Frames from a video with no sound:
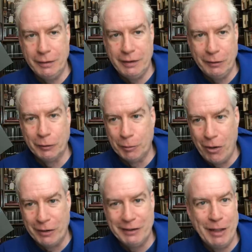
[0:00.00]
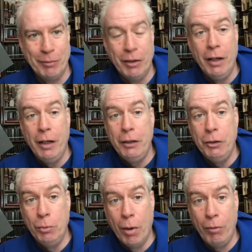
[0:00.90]
single small segment,
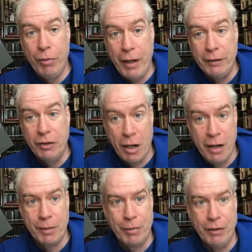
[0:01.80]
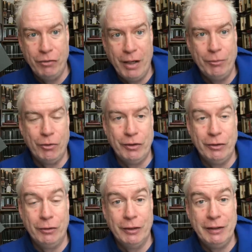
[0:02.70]
you won't then talk about James
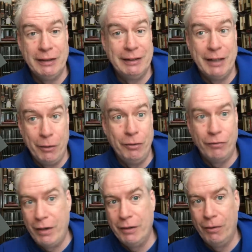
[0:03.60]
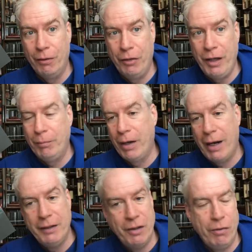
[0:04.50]
Joyce's Ulysses as though you've read the whole thing, but
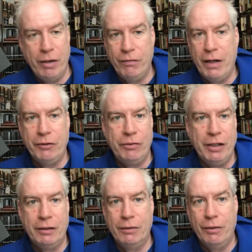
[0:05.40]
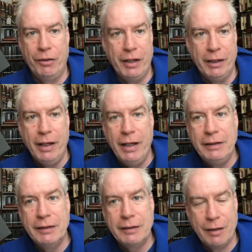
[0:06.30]
I don't advise reading the whole thing.
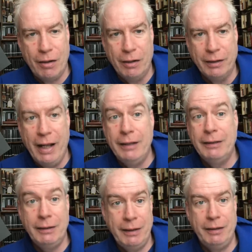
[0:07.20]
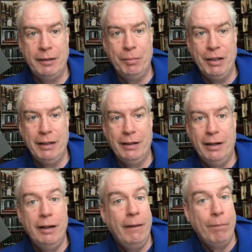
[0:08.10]
It's a slog, and it's intended to be.
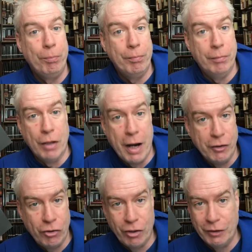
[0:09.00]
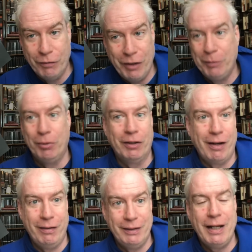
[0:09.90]
Large chunks of this book
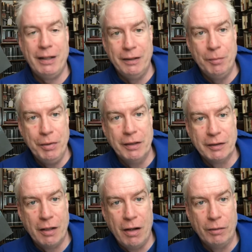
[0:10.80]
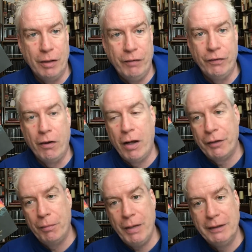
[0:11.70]
are intended to be a slog. If an
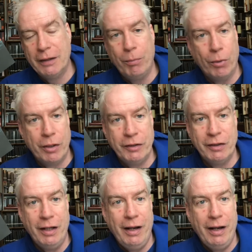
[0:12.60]
author makes up words,